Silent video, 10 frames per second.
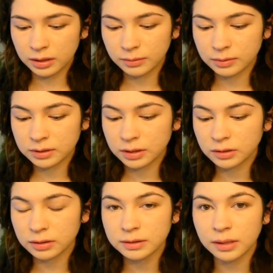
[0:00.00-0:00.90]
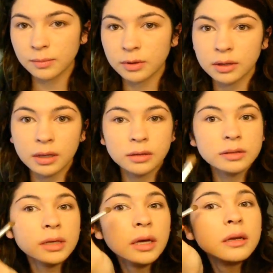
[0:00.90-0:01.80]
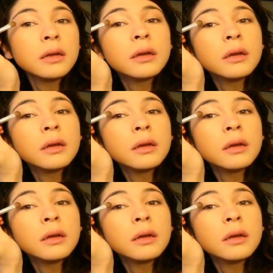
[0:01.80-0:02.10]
And I'm just going to do the same on the other side.